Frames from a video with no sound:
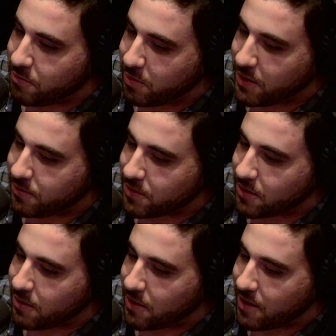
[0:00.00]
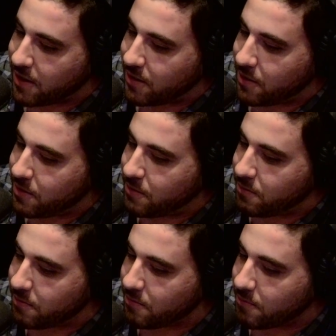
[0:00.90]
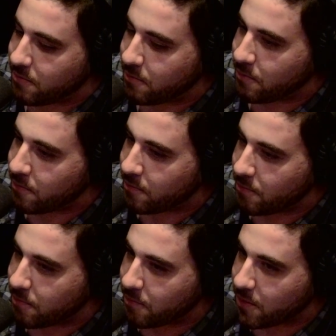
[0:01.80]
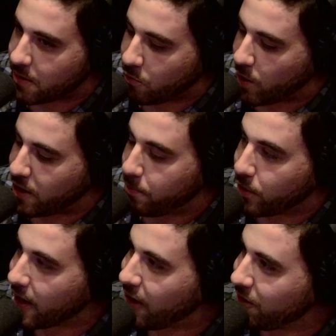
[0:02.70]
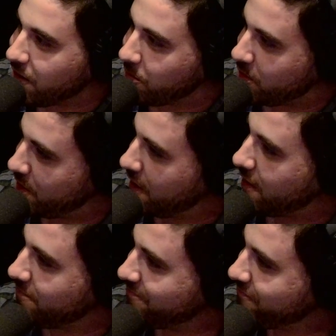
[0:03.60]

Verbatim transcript: who believes in the idea of what you put out is what you get.